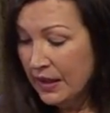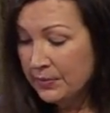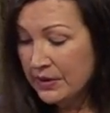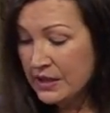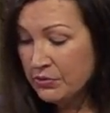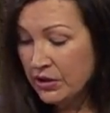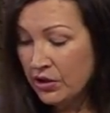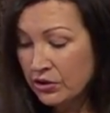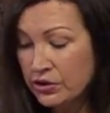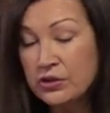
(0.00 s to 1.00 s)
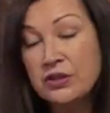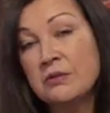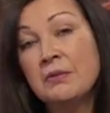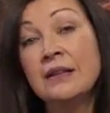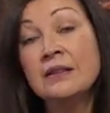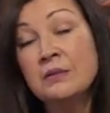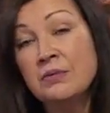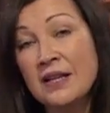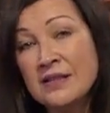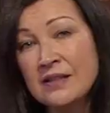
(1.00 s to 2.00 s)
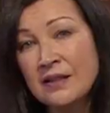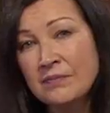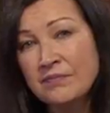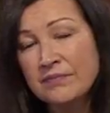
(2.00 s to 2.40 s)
a place where God could command the blessing.